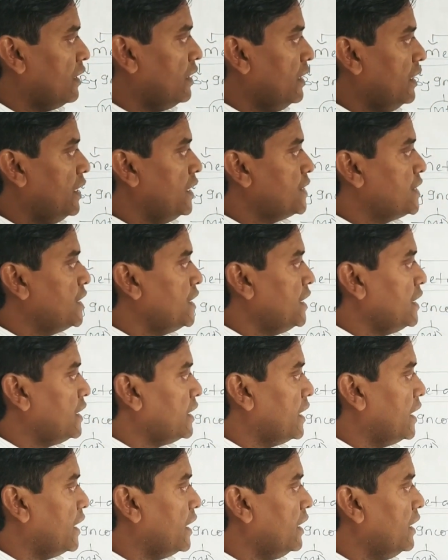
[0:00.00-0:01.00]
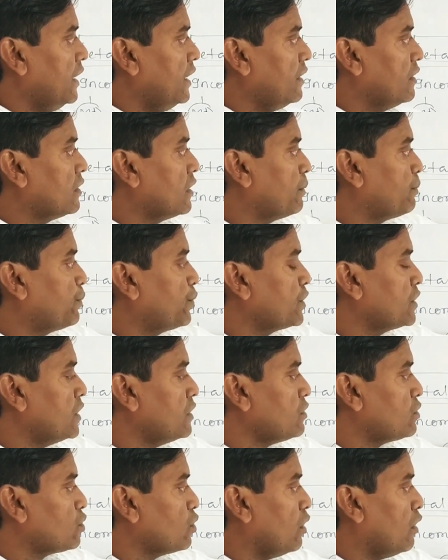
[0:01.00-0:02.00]
is heated in the presence
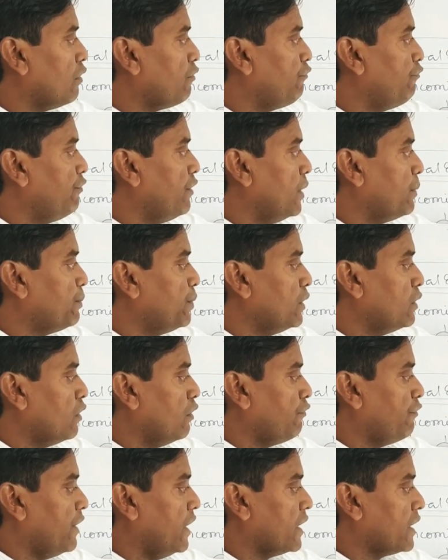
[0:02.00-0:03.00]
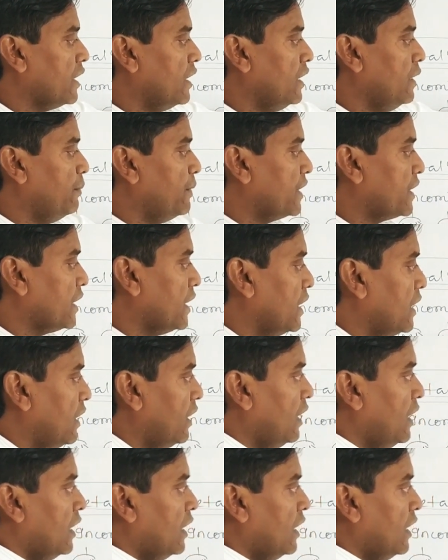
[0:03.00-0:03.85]
of vapor of alkali metal,